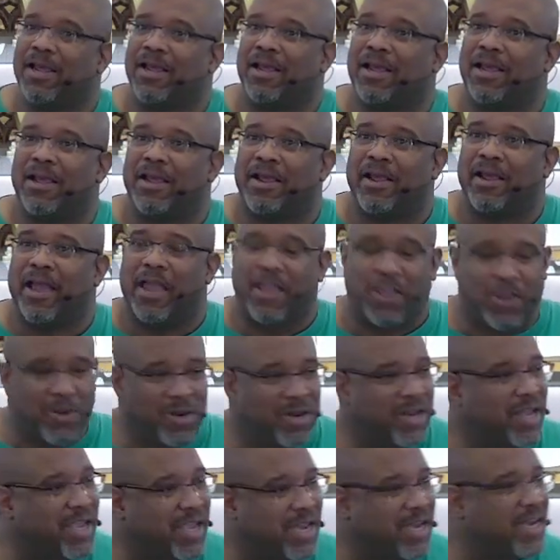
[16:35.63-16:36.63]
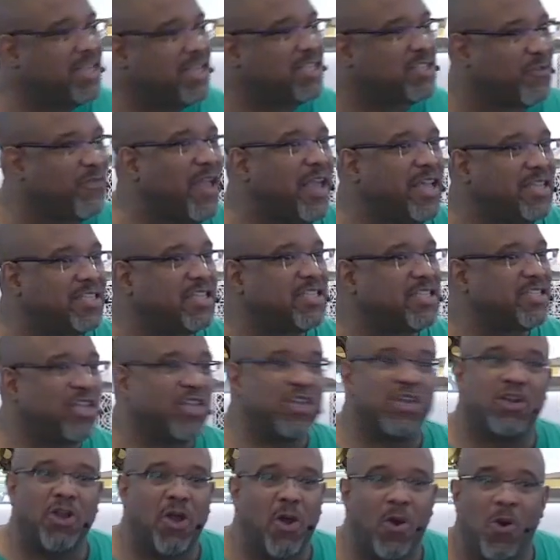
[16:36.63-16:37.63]
And you're looking into faces, and you
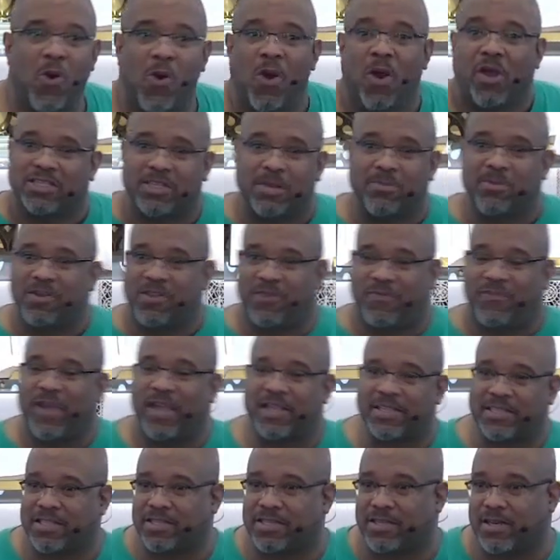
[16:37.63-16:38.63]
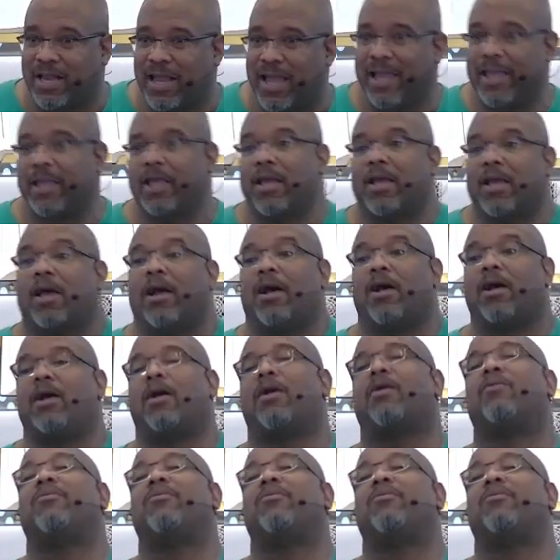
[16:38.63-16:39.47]
know some of the faces are like, ah, when this